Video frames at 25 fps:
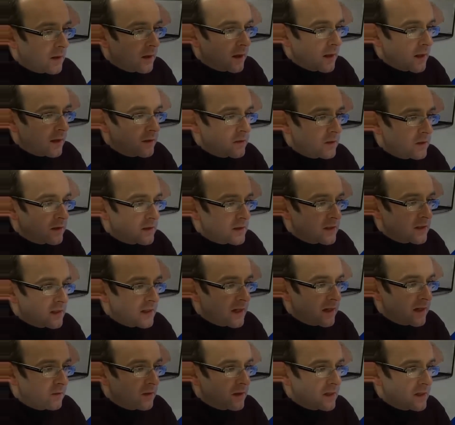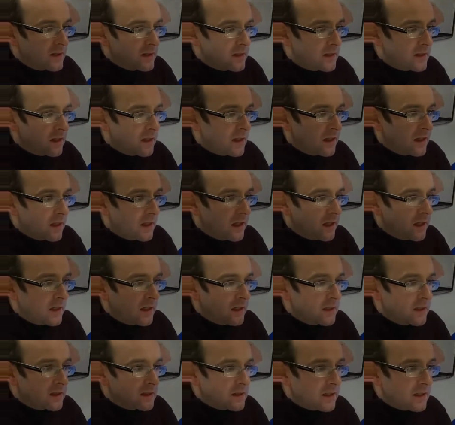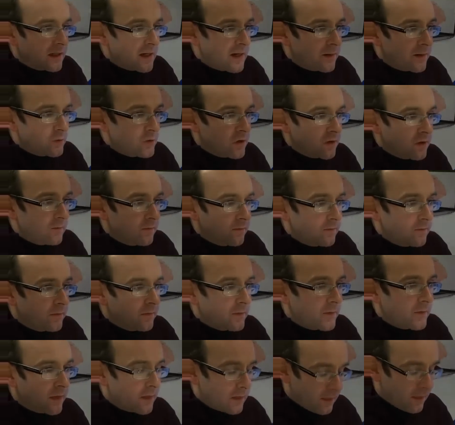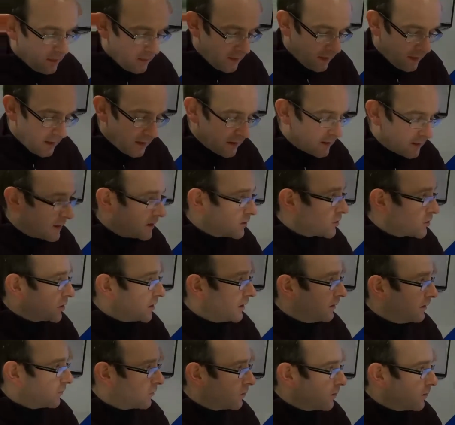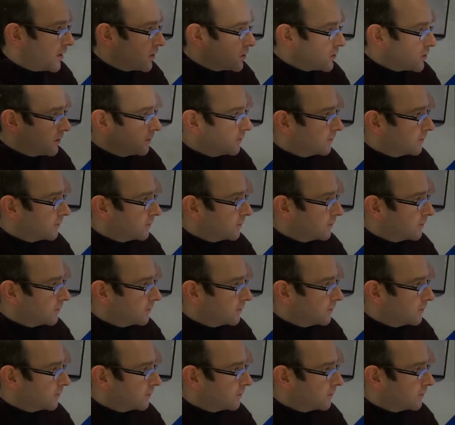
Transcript: And you can see how easy it is to capture that additional information.